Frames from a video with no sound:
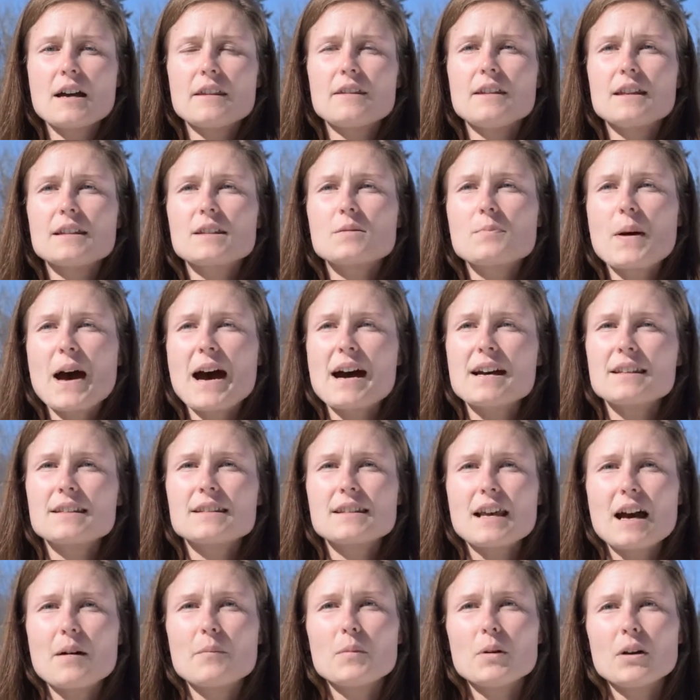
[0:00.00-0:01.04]
This past
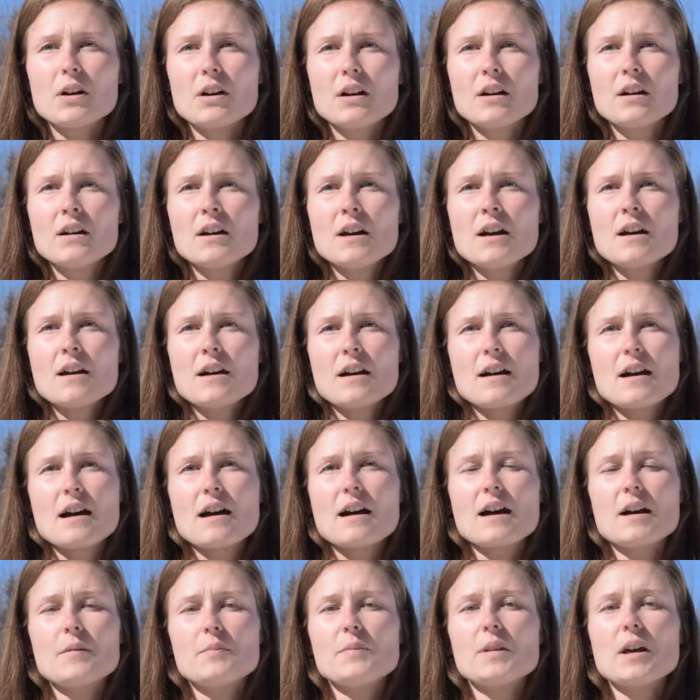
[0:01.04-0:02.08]
summer,
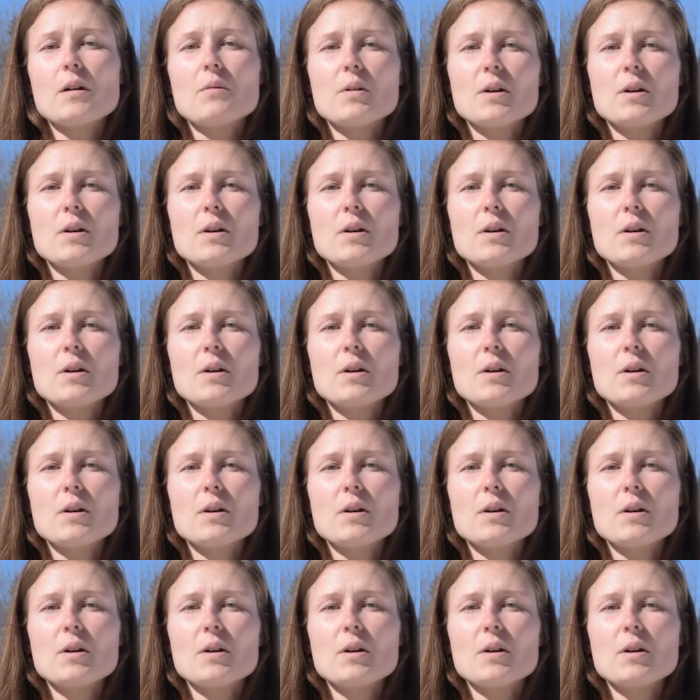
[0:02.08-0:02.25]
there